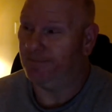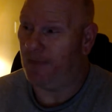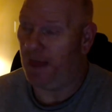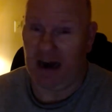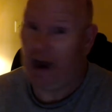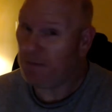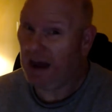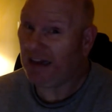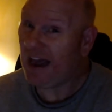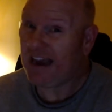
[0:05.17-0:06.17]
and I'm not
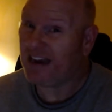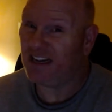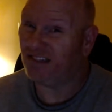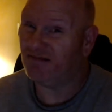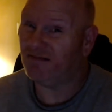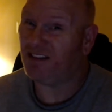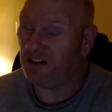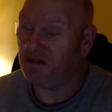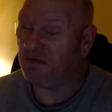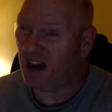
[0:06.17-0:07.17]
liking it too
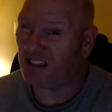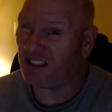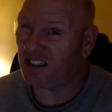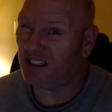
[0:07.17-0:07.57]
much.